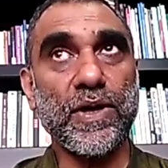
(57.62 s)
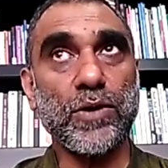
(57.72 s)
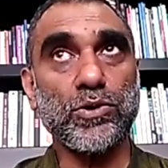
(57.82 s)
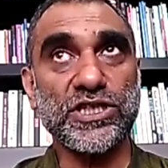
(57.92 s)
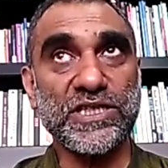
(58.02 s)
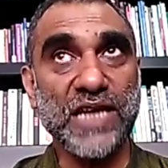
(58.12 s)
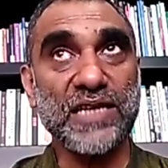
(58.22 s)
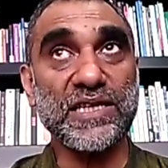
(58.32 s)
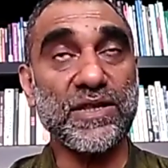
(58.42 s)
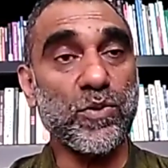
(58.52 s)
which
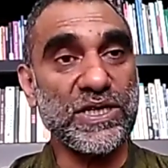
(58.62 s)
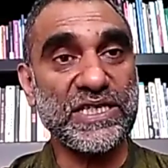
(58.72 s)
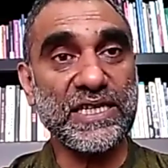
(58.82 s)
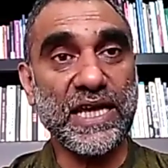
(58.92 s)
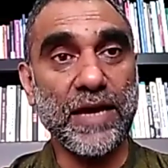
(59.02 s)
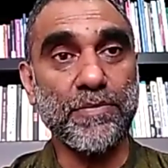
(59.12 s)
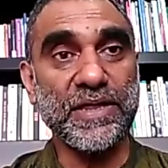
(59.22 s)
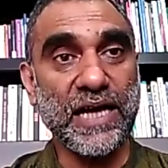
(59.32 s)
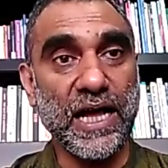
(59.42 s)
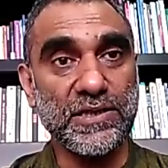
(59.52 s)
started in the Western Cape in the
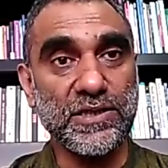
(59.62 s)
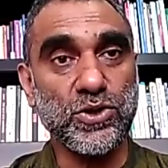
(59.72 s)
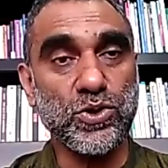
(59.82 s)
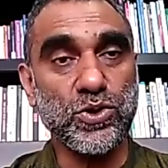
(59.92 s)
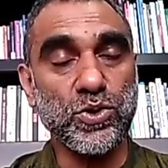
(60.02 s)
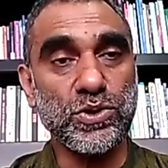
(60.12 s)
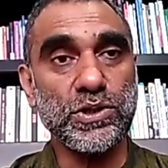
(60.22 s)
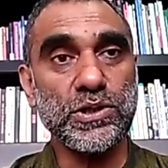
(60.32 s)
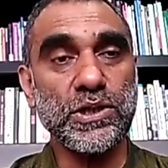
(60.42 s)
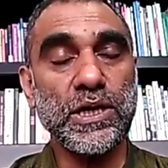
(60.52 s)
cult schools
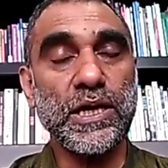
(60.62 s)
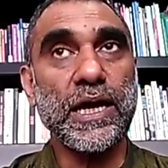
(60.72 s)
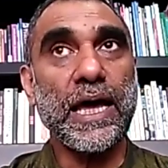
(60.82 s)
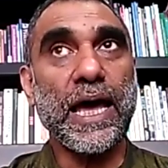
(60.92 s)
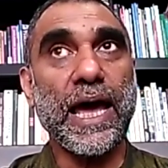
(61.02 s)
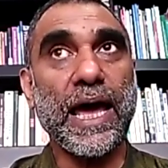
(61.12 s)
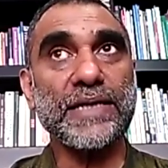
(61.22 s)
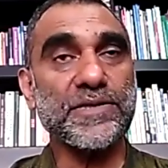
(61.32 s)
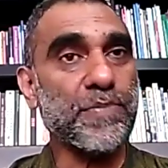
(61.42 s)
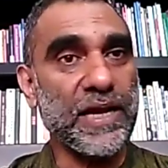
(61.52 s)
and
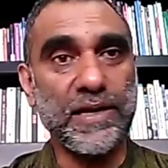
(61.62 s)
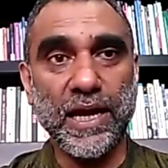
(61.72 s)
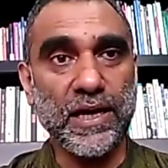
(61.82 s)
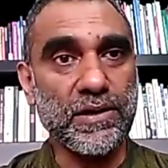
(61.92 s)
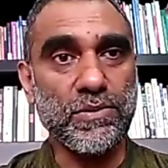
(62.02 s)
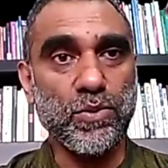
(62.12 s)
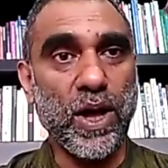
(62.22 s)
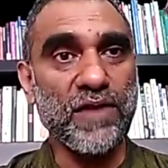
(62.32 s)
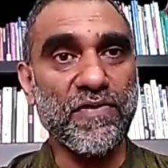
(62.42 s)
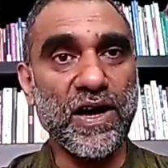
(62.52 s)
spread like
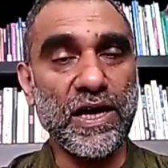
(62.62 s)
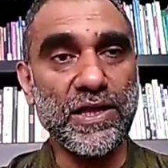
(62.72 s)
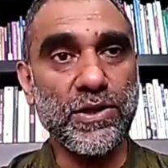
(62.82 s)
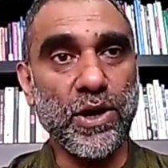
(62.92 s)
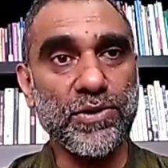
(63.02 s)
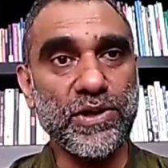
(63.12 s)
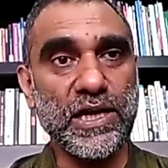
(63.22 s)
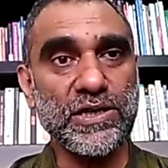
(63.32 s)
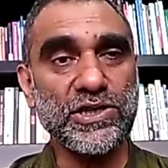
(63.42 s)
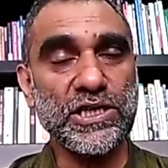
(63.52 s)
wildfire throughout the
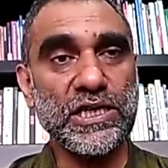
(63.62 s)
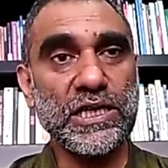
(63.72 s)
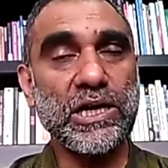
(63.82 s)
country.